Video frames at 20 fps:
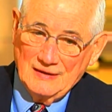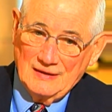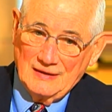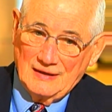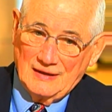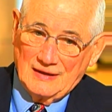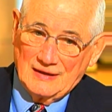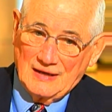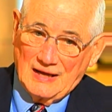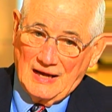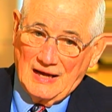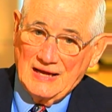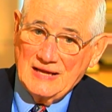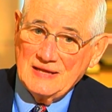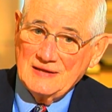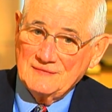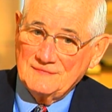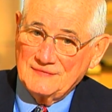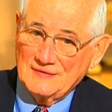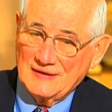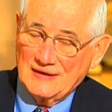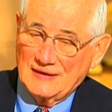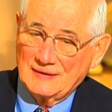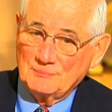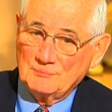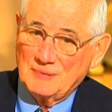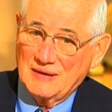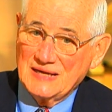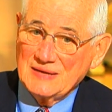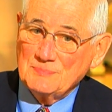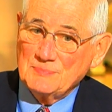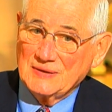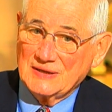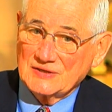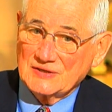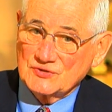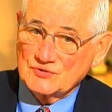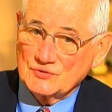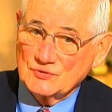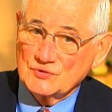And I have had
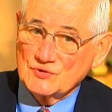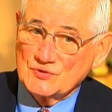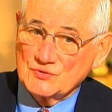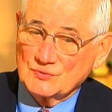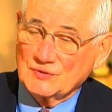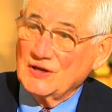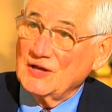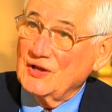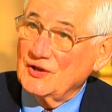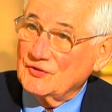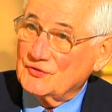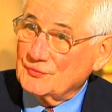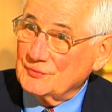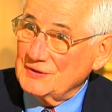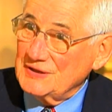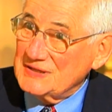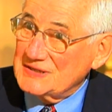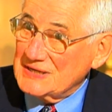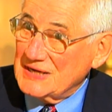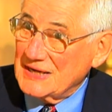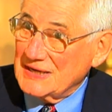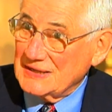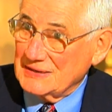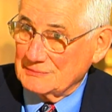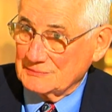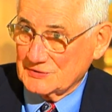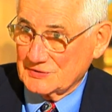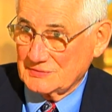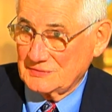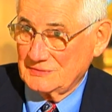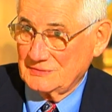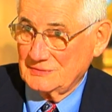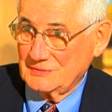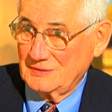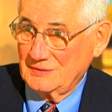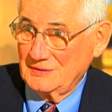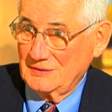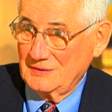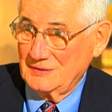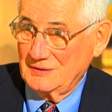bypass surgery 3 times.
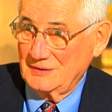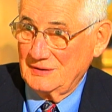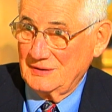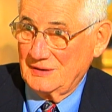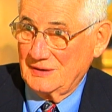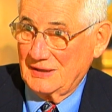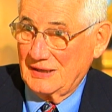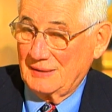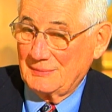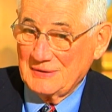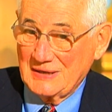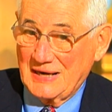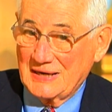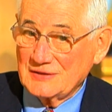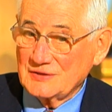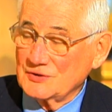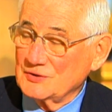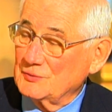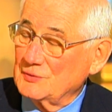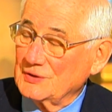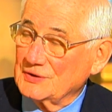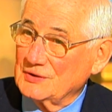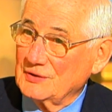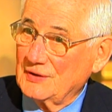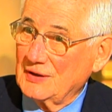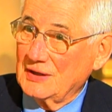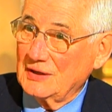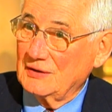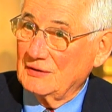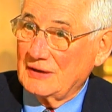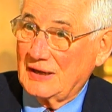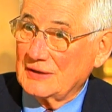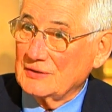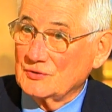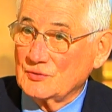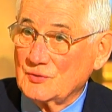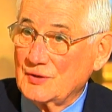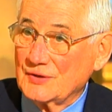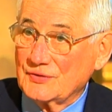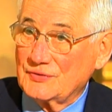I mean, I don't know what
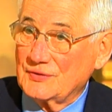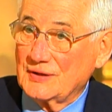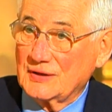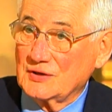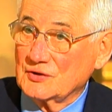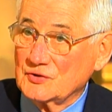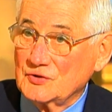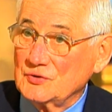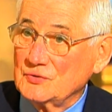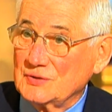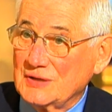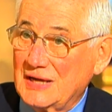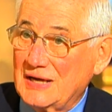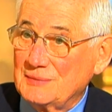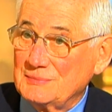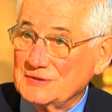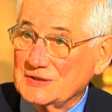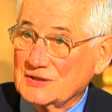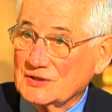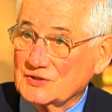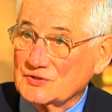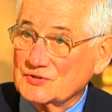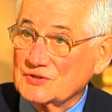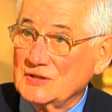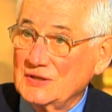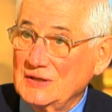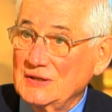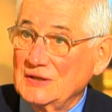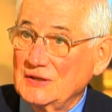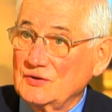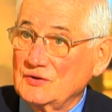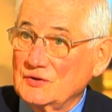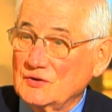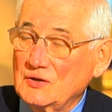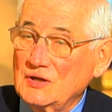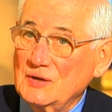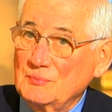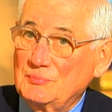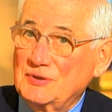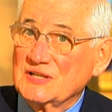they can do now, because, you know,
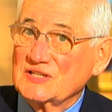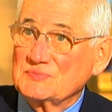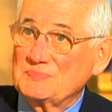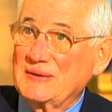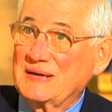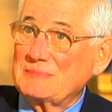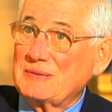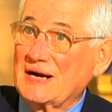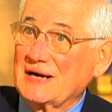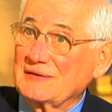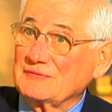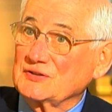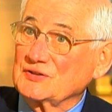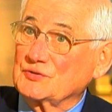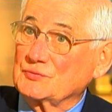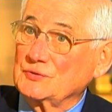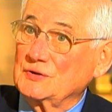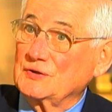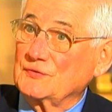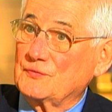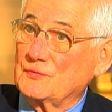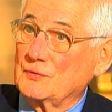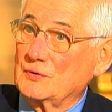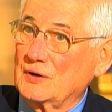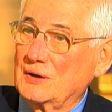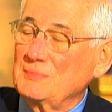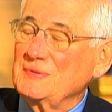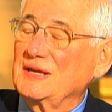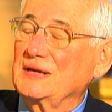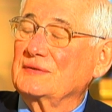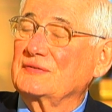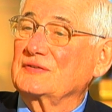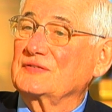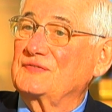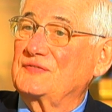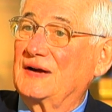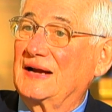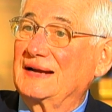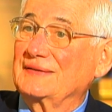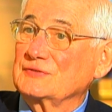but it's been about every 3 or 4, I mean, every
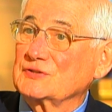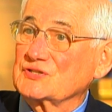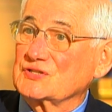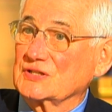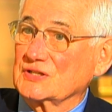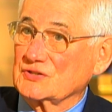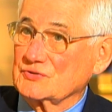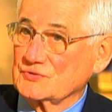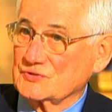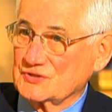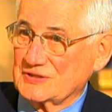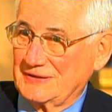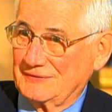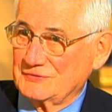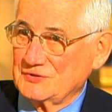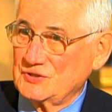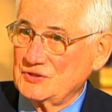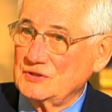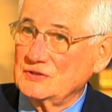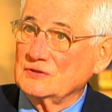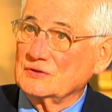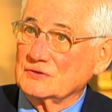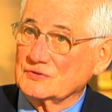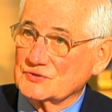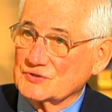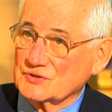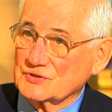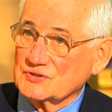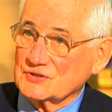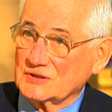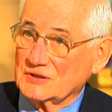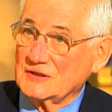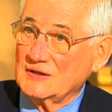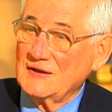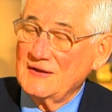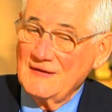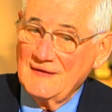5 or 6 or 7 years, you see.